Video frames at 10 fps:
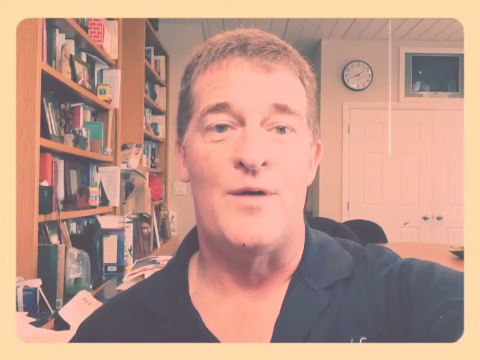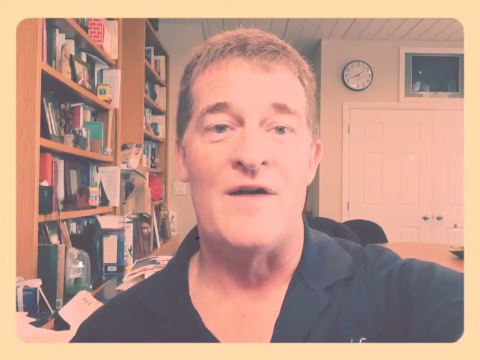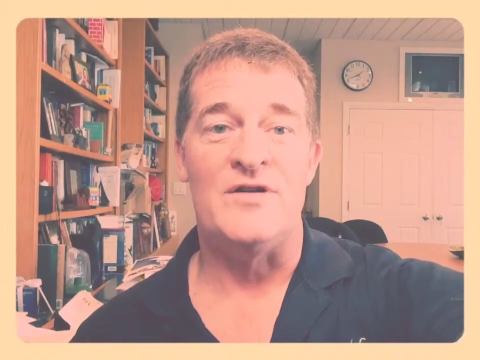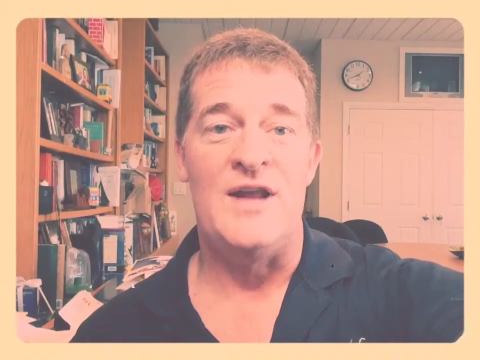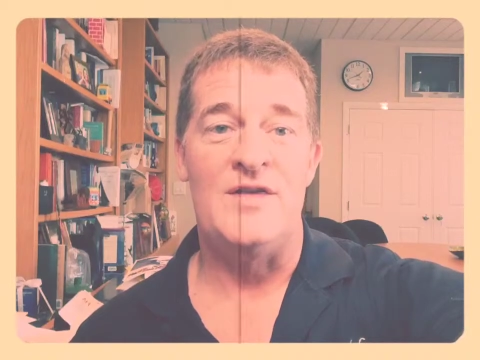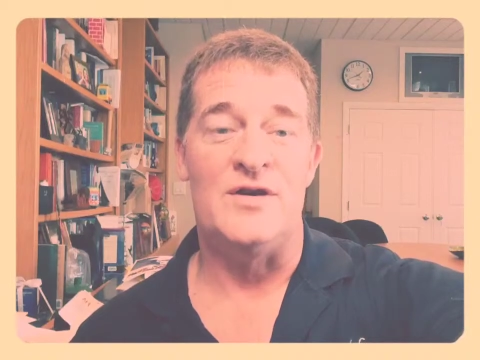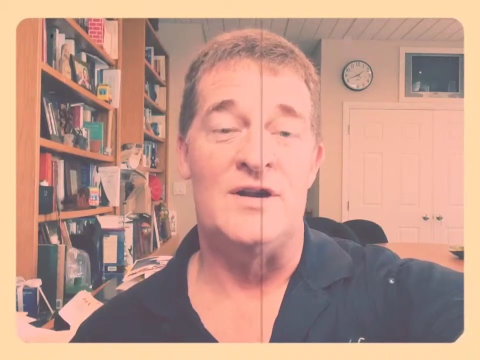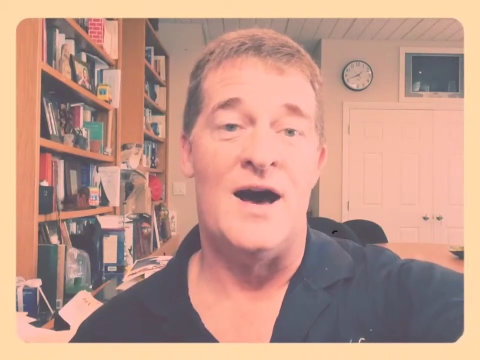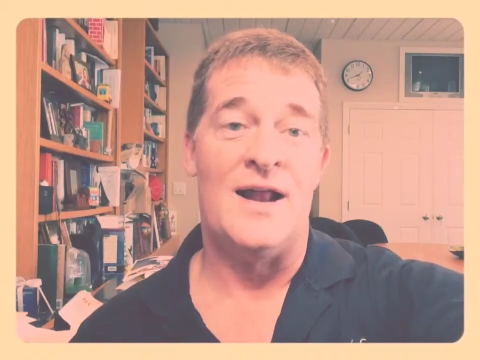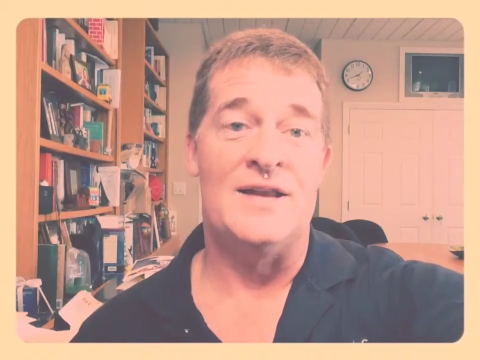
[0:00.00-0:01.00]
Prophet
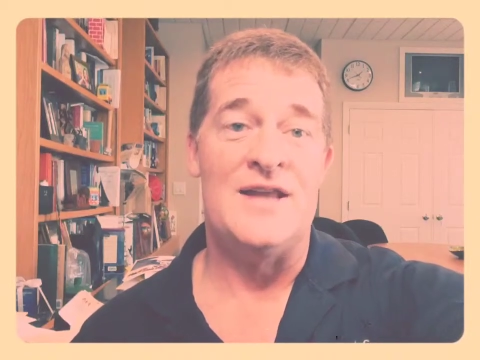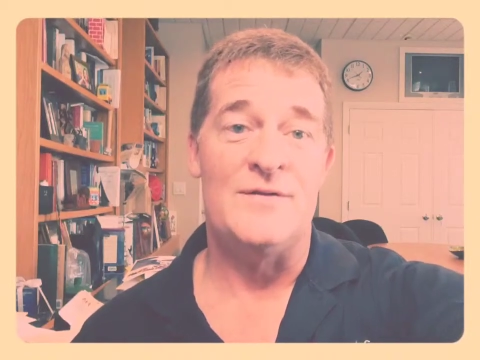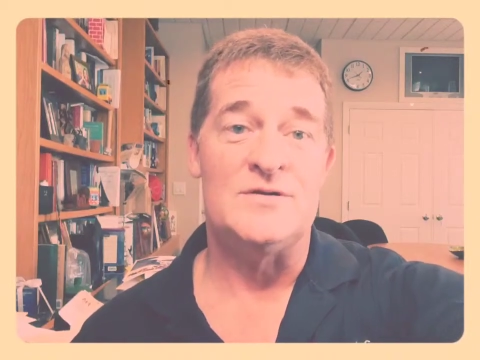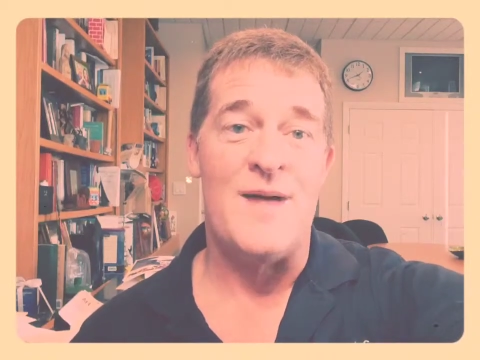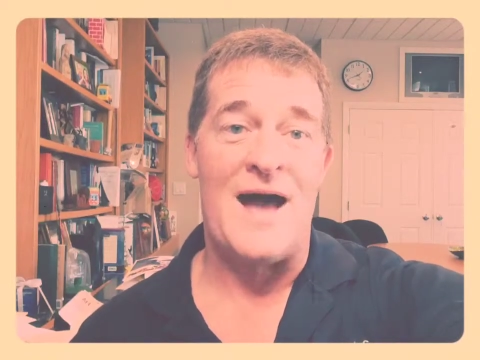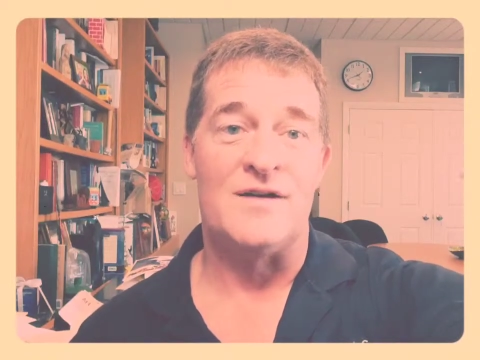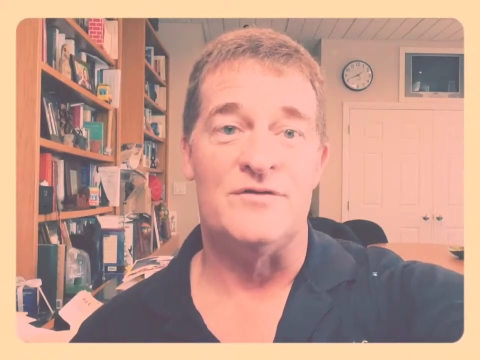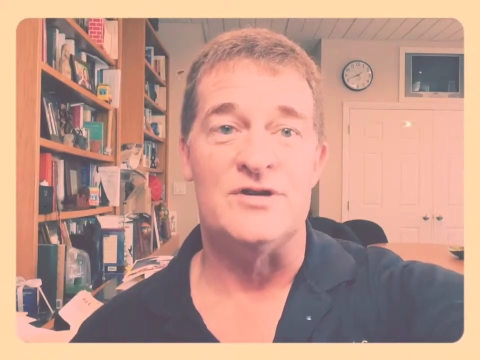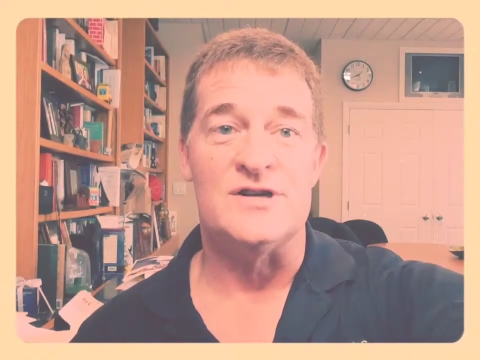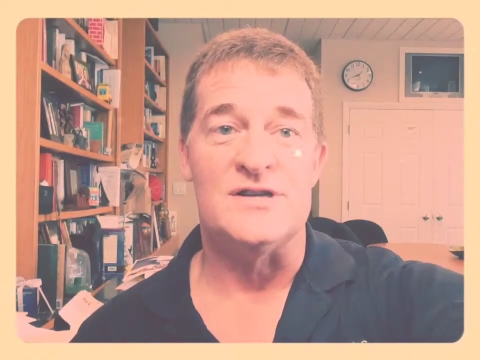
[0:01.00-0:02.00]
Nathan got on David's
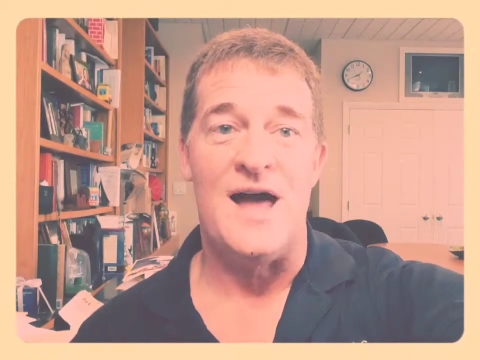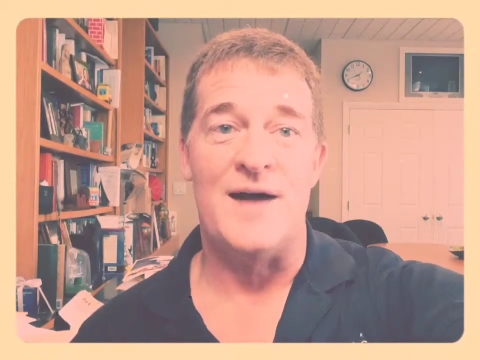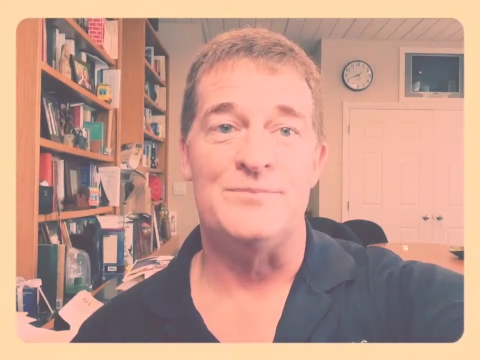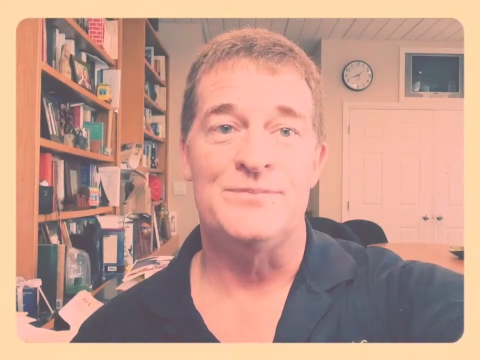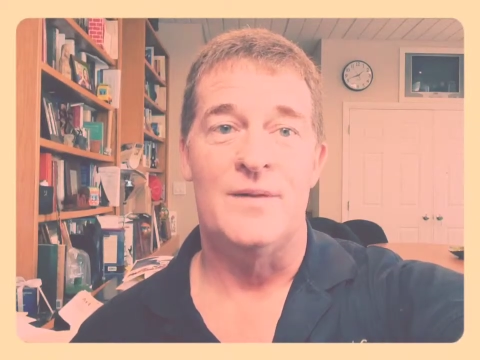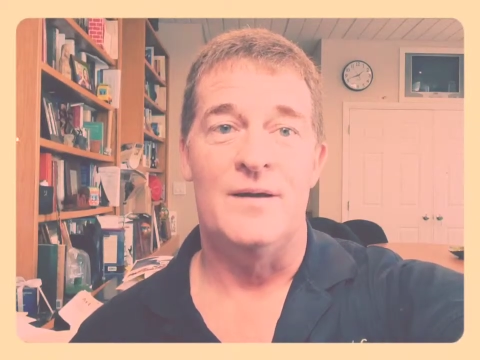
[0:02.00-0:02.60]
back for just that.